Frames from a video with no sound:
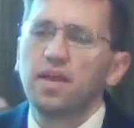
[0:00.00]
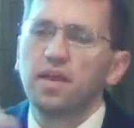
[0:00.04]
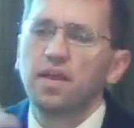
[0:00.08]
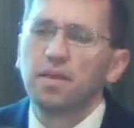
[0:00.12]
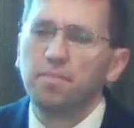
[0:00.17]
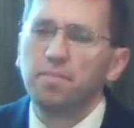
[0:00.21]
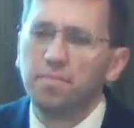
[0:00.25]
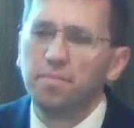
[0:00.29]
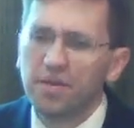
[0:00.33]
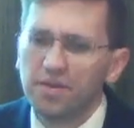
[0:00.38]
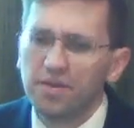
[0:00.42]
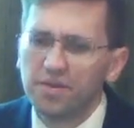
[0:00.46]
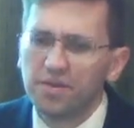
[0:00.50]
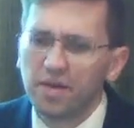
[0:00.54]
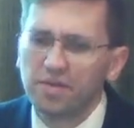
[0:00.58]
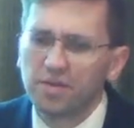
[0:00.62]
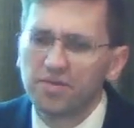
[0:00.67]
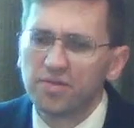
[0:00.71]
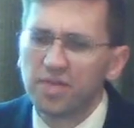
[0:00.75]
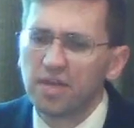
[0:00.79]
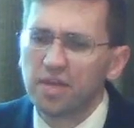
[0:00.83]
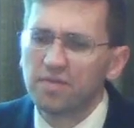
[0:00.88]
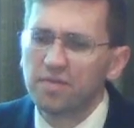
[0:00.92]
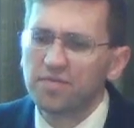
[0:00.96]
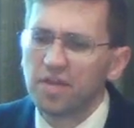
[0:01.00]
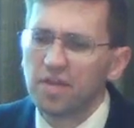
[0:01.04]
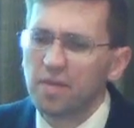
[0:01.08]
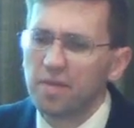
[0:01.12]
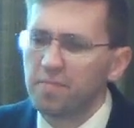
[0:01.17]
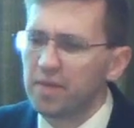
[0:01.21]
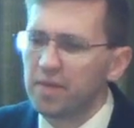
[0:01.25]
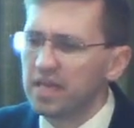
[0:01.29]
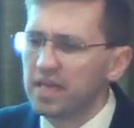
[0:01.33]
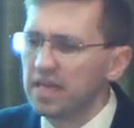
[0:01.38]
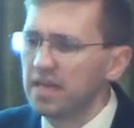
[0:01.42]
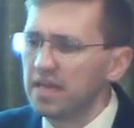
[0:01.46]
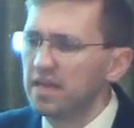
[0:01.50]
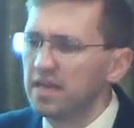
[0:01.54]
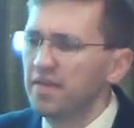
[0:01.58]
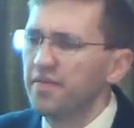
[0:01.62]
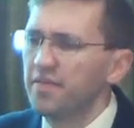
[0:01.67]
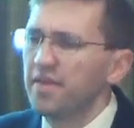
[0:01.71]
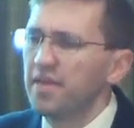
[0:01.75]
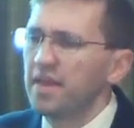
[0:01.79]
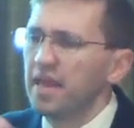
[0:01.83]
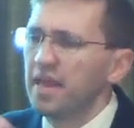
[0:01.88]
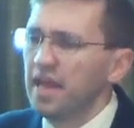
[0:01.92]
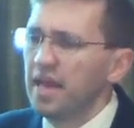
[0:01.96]
build ourselves up in it,
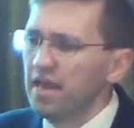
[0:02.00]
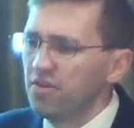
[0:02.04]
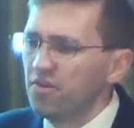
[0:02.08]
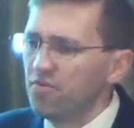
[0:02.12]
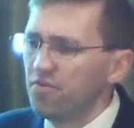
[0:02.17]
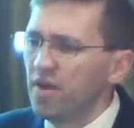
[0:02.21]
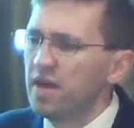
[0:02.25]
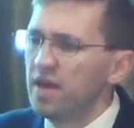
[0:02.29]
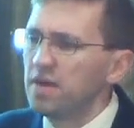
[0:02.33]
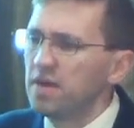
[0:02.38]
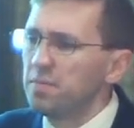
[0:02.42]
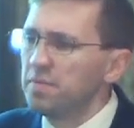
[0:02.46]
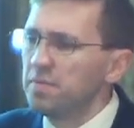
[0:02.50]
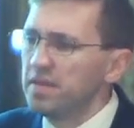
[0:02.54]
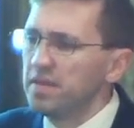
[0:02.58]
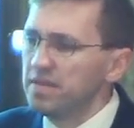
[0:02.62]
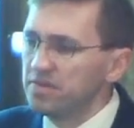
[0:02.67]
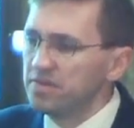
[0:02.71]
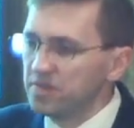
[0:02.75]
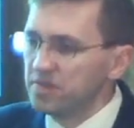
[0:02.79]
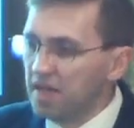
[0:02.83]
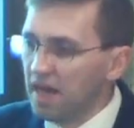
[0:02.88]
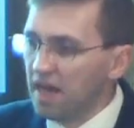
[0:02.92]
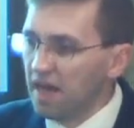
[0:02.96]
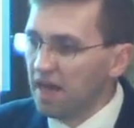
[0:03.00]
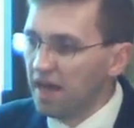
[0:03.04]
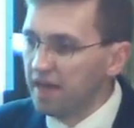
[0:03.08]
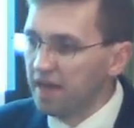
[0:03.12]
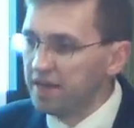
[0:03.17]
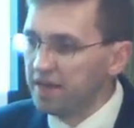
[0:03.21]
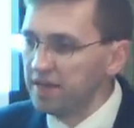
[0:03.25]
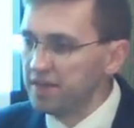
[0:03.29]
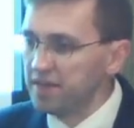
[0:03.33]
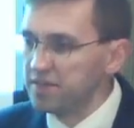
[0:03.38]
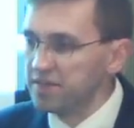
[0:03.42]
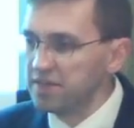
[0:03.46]
and try to please God